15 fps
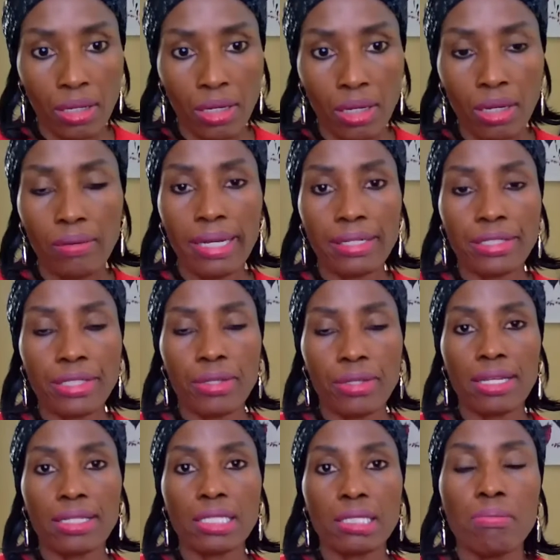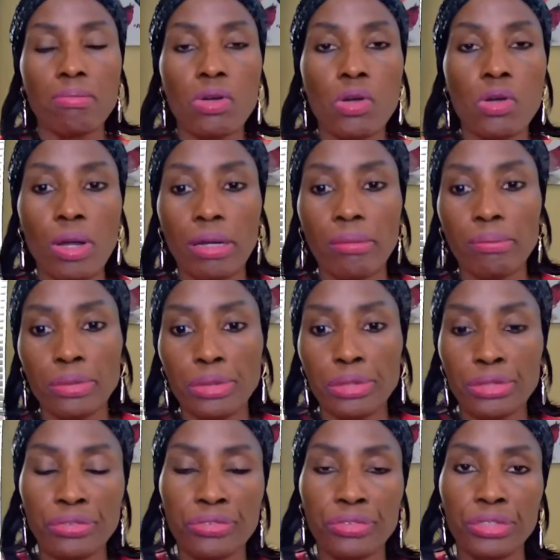All right, so that's Mo
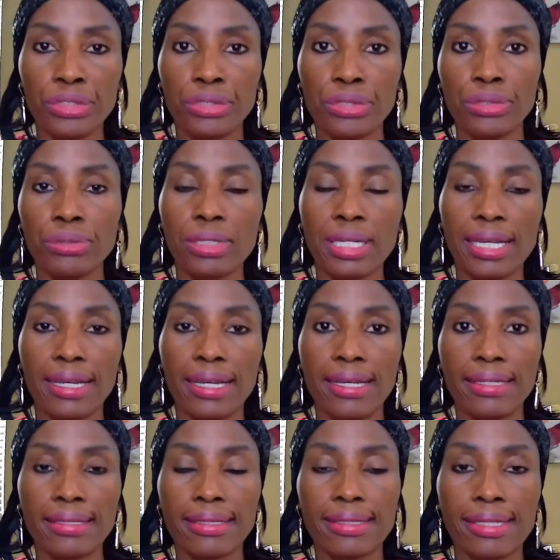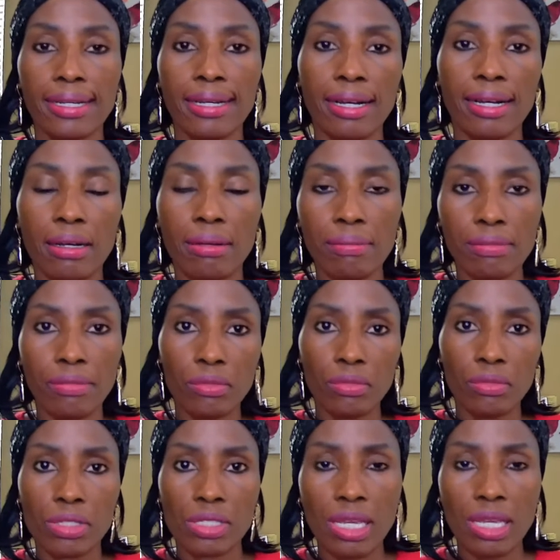Abudu for you, and
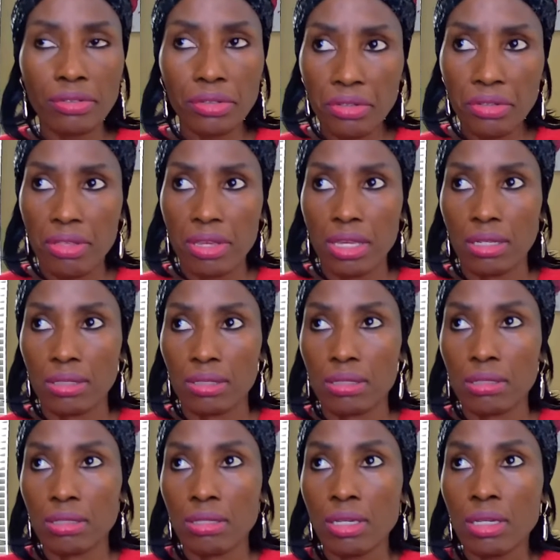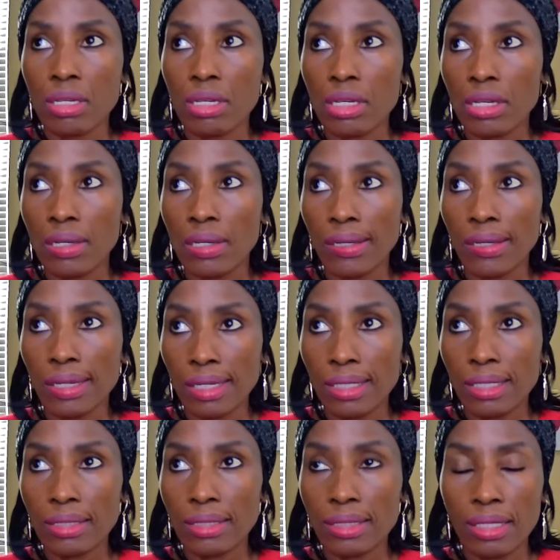several things.
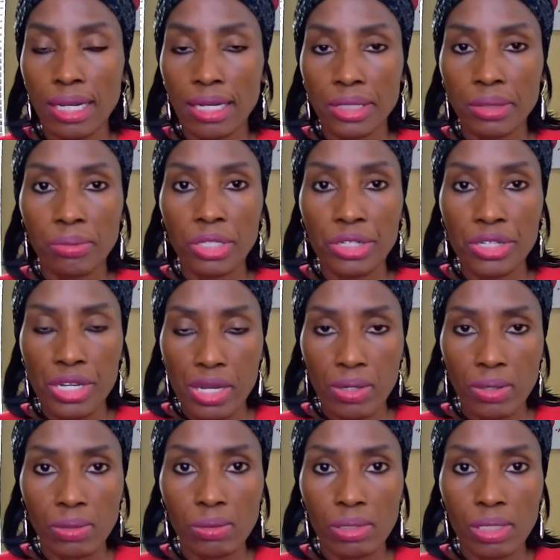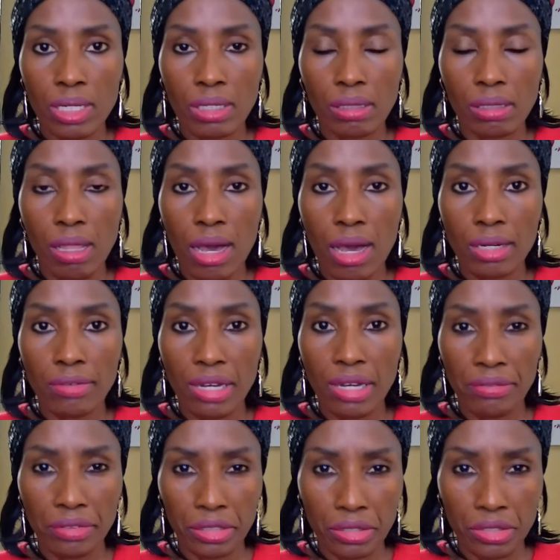As we know, a lot of
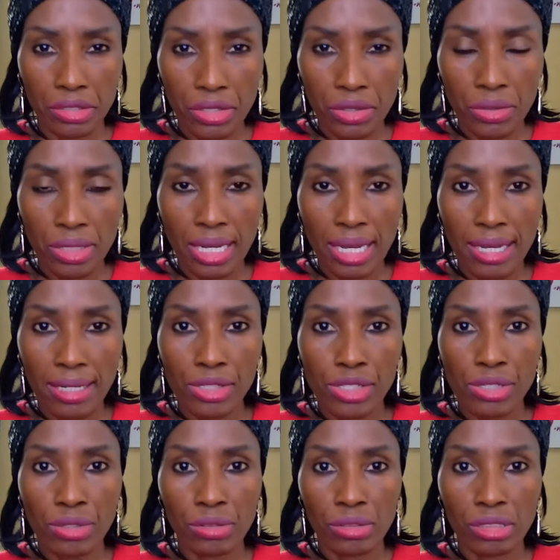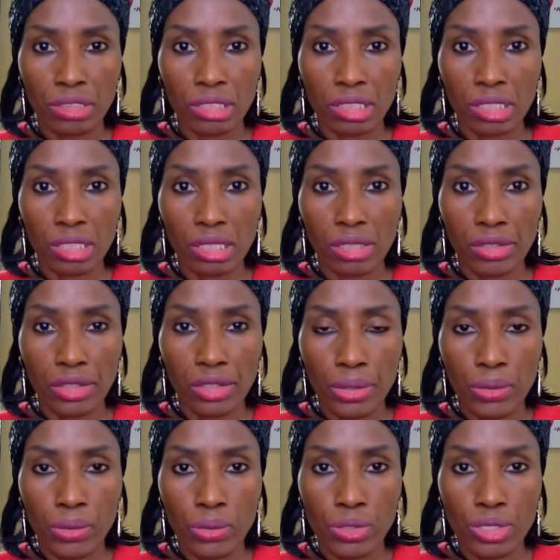Africans know that. Certainly,
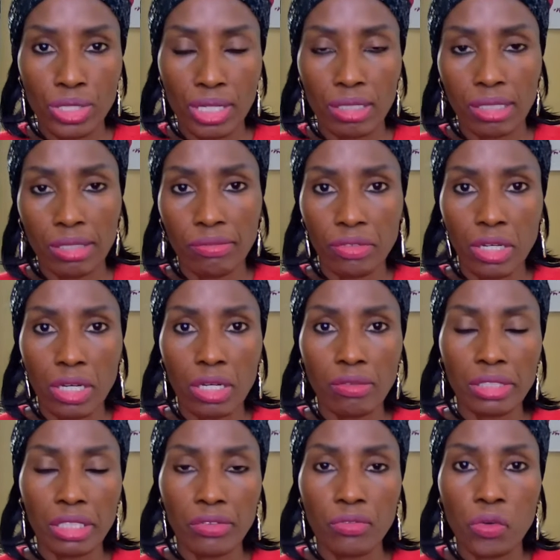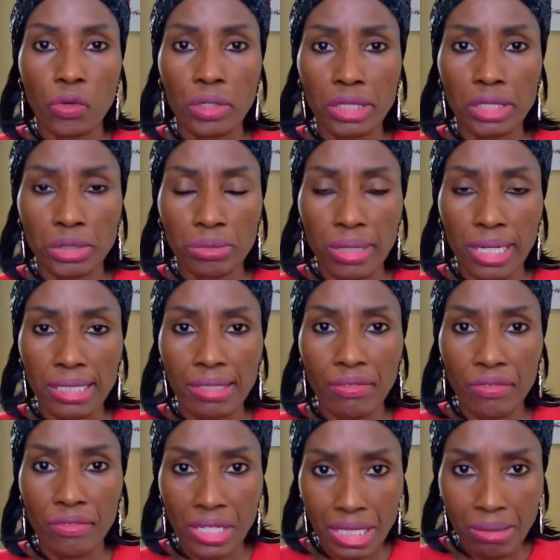those that are involved in foreign direct
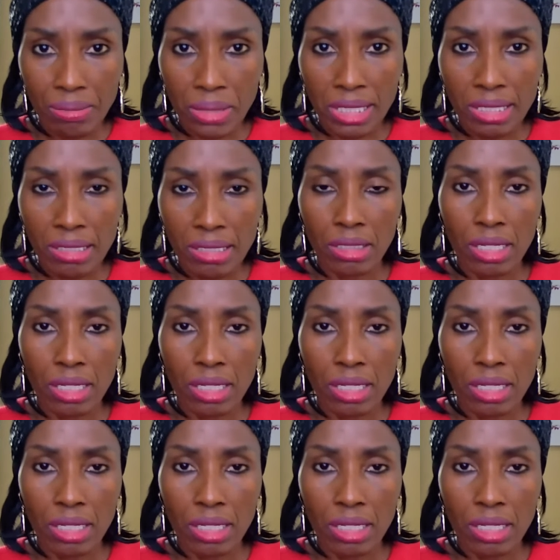investments on the